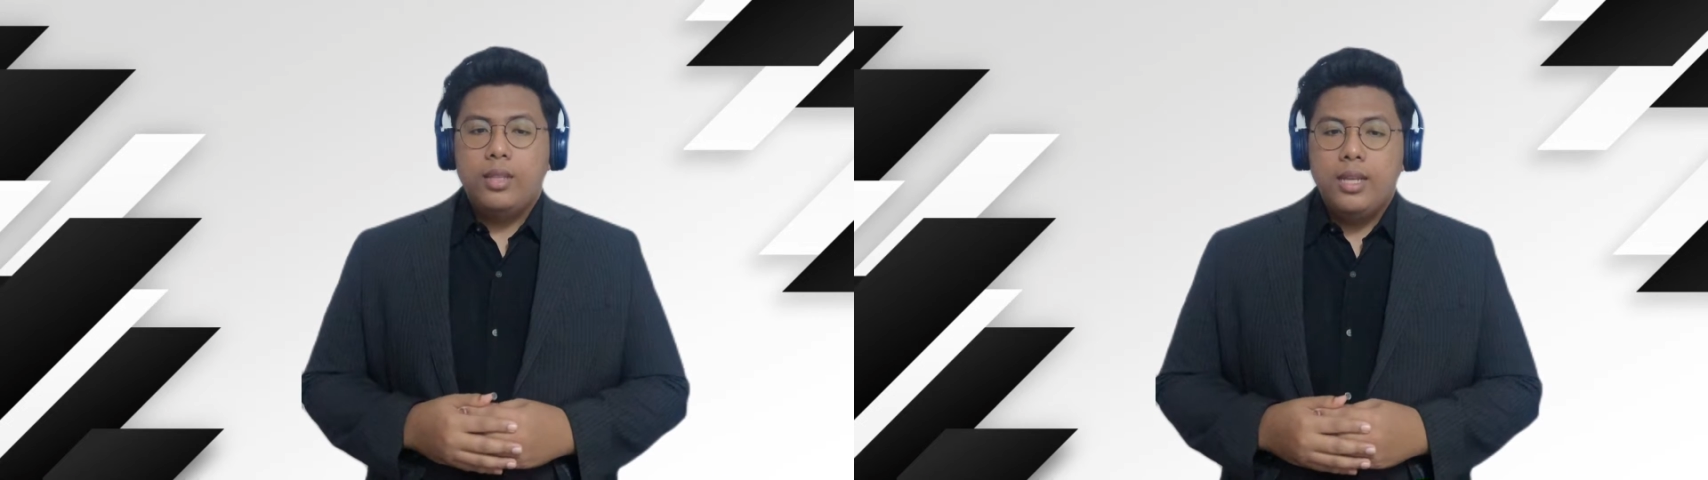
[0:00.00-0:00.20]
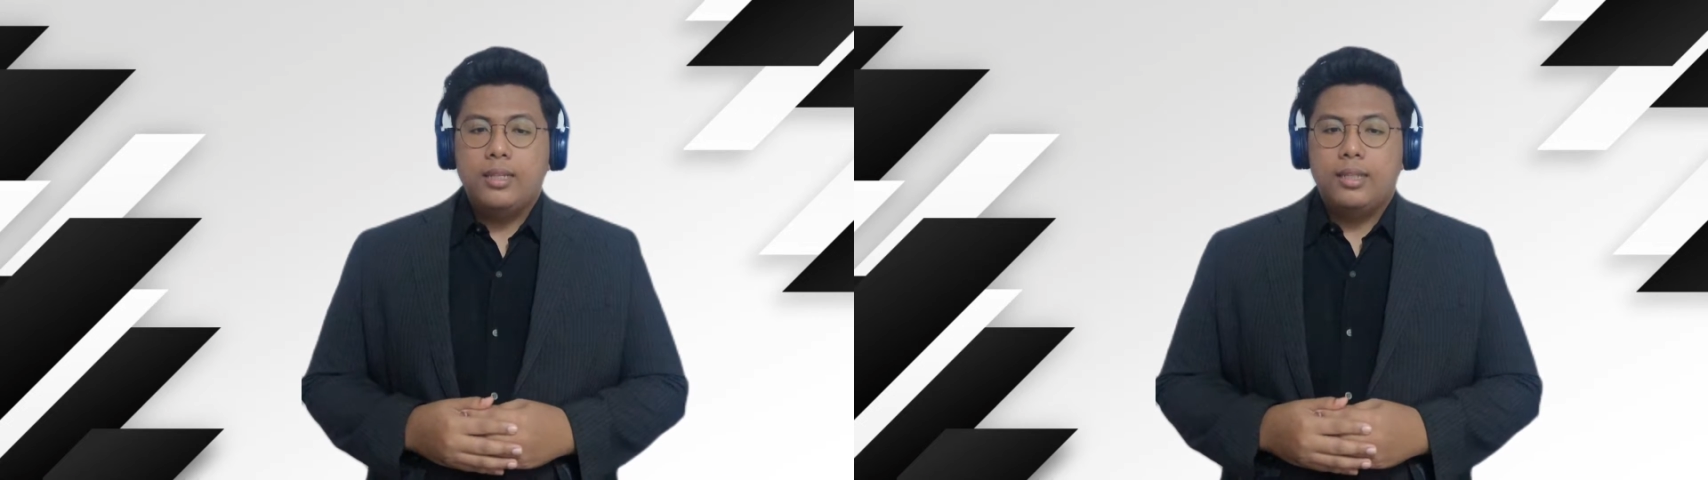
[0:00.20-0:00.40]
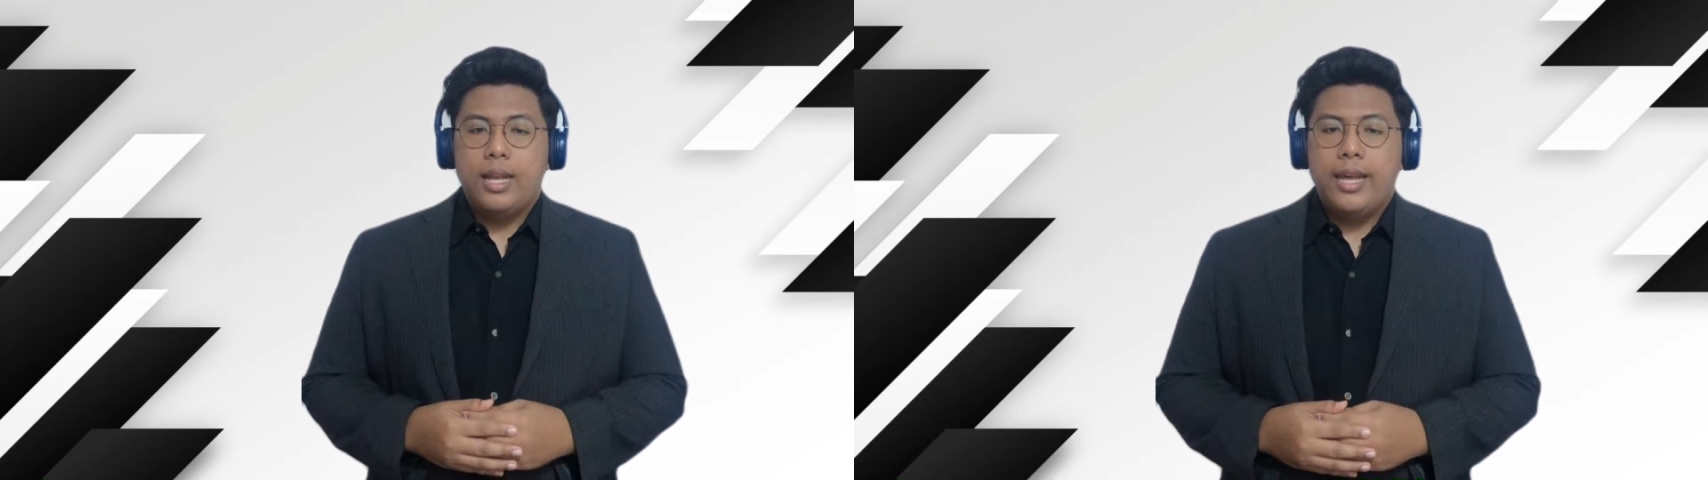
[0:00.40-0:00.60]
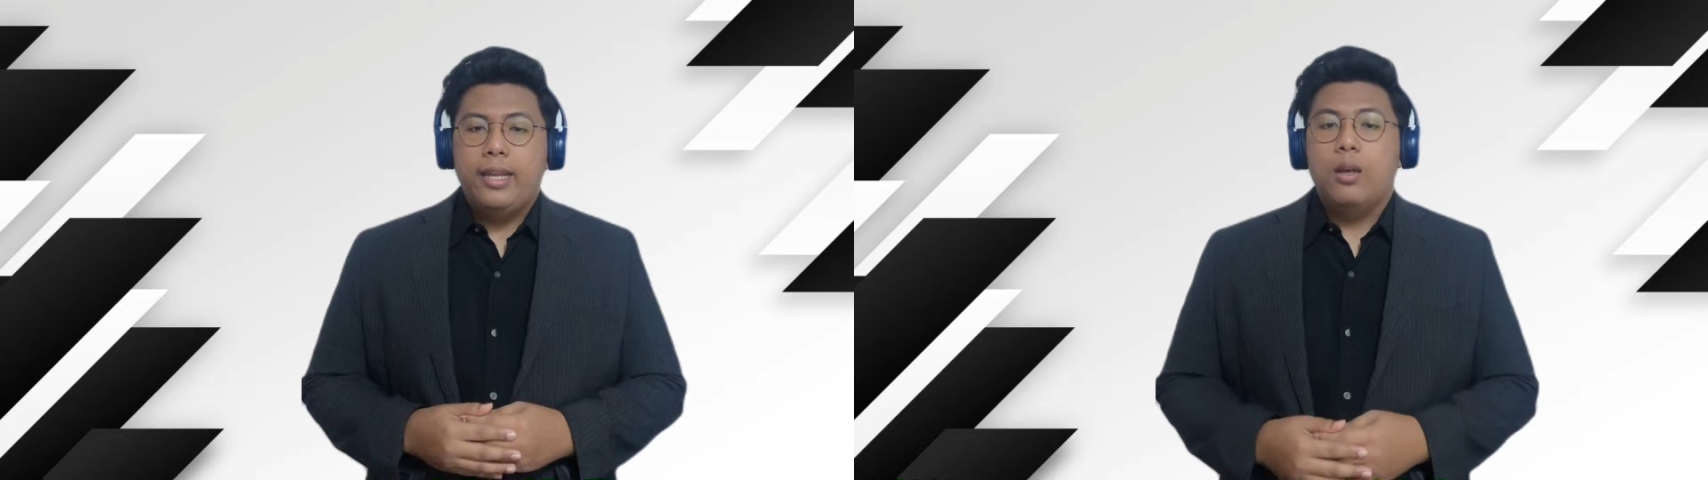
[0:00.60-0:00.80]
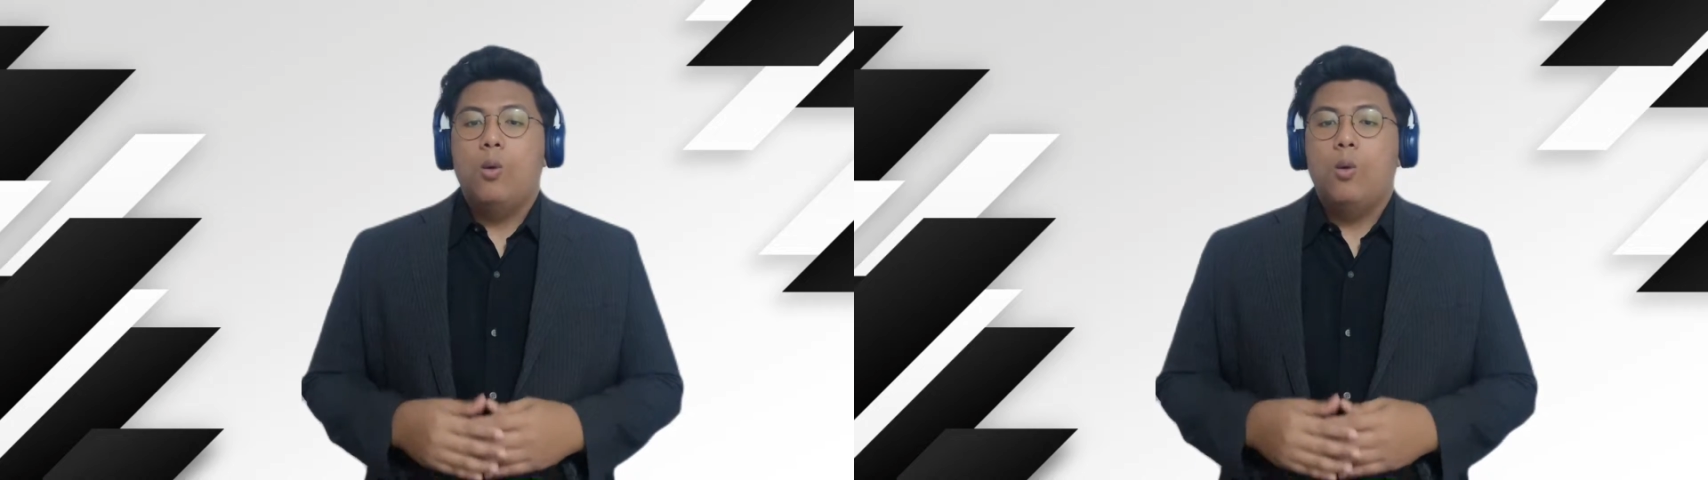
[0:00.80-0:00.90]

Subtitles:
things like,